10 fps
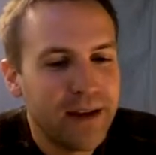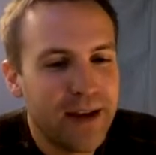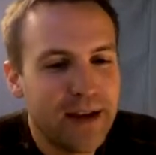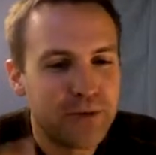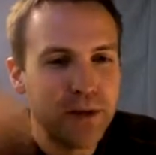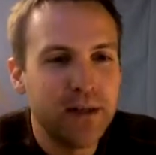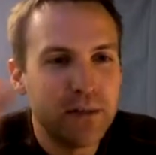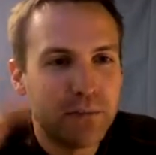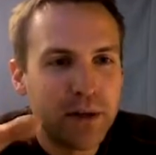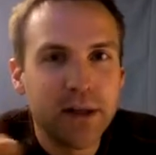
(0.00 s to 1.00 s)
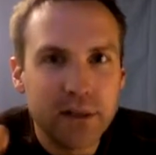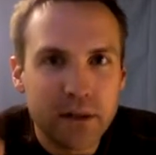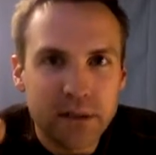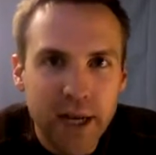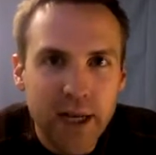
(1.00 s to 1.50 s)
has written a plugin
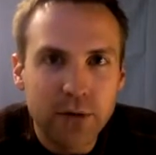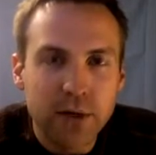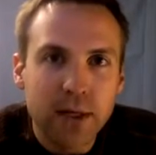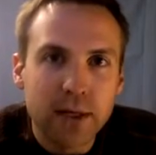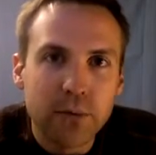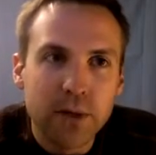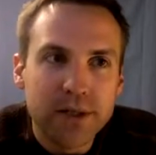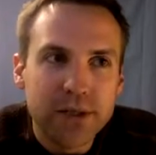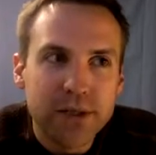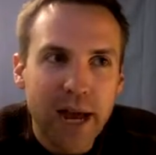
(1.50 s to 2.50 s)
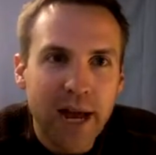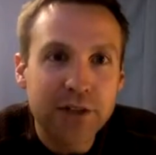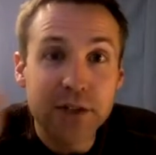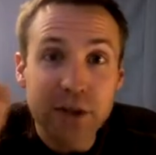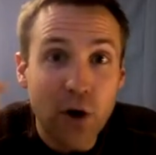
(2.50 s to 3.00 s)
called Yankring, which
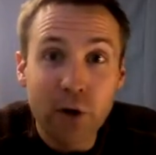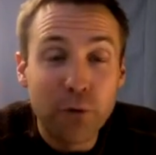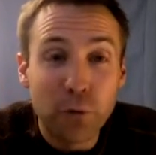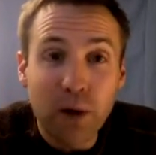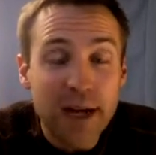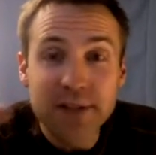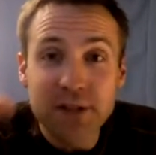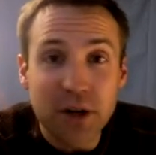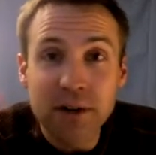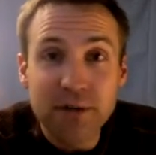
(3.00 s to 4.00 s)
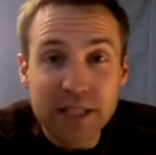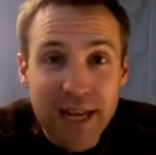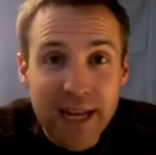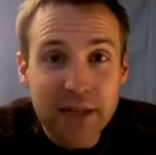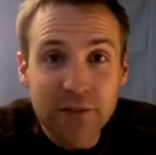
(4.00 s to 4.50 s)
actually overrides all of the
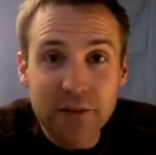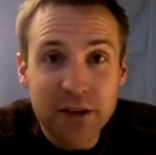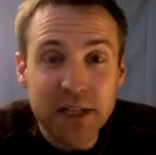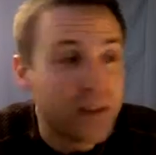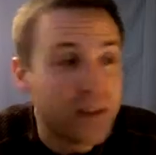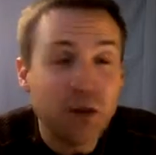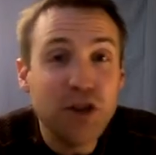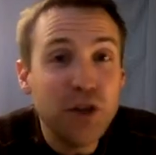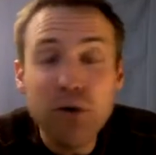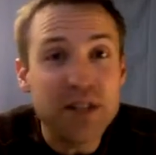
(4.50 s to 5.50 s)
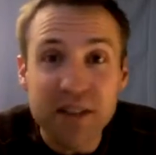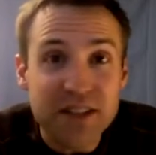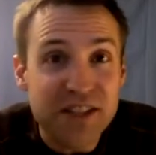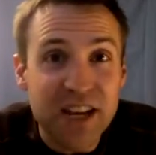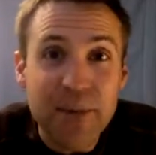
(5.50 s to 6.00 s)
yanking functionality. You use it the
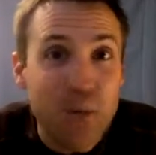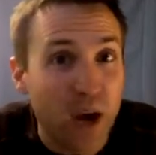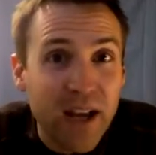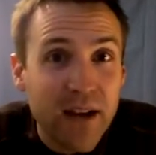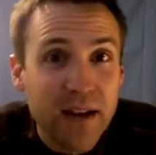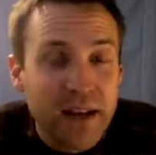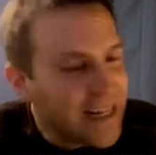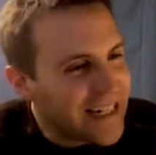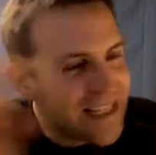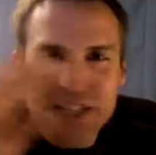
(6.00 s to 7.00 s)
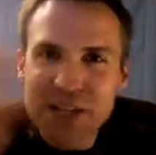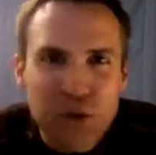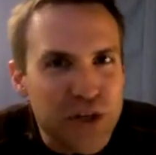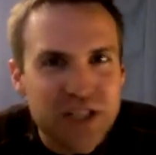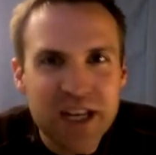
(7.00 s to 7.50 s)
same way. It's
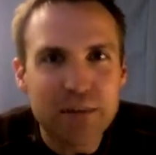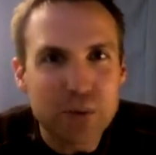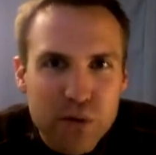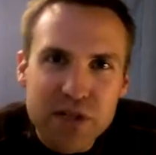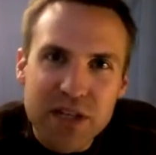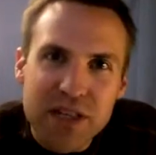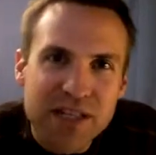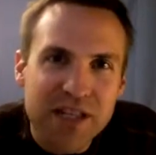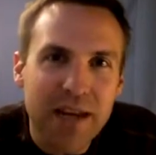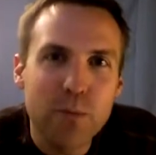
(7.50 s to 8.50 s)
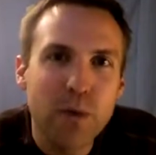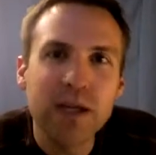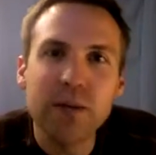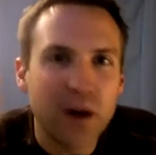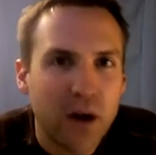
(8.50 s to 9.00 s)
still the same. You use it the same way
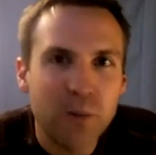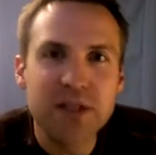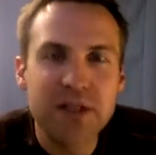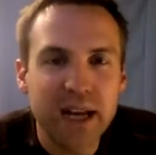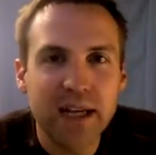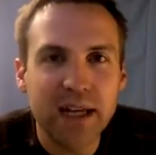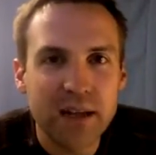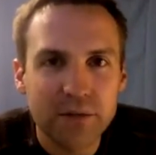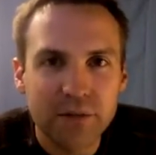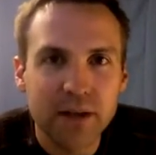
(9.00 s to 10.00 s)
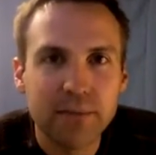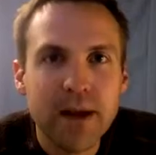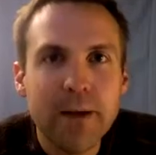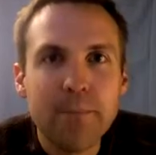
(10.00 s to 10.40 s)
you would always yank in Vim,